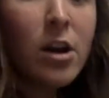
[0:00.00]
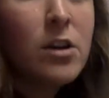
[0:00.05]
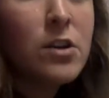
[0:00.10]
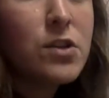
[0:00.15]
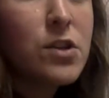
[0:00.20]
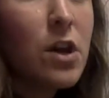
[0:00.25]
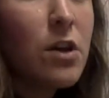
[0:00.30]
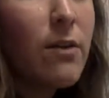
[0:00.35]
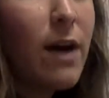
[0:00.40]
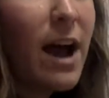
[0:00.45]

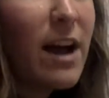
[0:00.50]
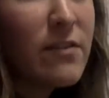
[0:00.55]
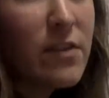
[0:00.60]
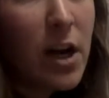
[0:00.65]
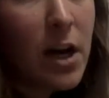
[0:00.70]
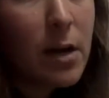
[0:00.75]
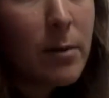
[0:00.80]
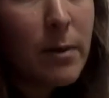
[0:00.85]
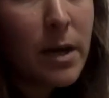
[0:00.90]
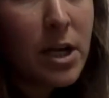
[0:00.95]
So I've
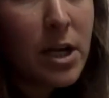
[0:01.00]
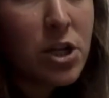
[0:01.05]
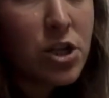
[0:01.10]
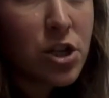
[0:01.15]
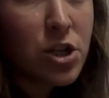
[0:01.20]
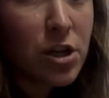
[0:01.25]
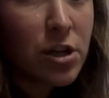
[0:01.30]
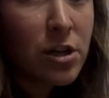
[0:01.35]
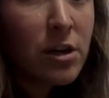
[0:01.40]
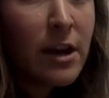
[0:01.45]
got to make
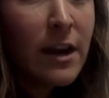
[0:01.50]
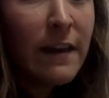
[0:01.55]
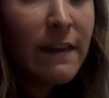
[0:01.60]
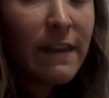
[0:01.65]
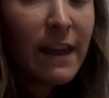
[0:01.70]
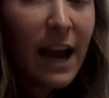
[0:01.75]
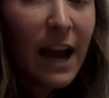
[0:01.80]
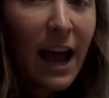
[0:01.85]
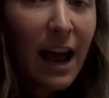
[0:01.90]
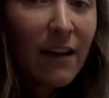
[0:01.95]
sure
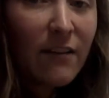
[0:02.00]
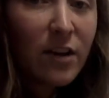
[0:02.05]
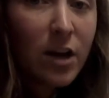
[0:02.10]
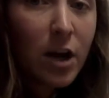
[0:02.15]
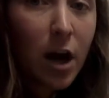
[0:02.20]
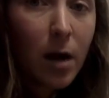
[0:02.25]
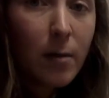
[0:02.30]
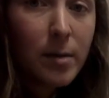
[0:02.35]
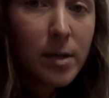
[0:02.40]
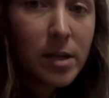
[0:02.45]
that I have a
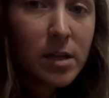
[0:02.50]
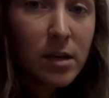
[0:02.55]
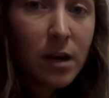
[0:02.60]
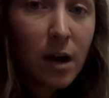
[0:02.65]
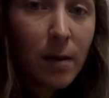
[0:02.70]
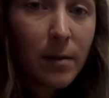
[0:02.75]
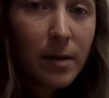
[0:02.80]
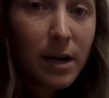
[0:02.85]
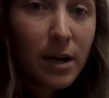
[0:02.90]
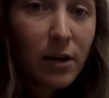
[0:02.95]
common
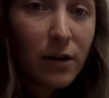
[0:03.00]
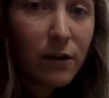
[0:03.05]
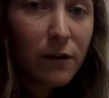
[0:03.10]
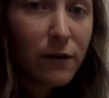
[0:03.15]
denominator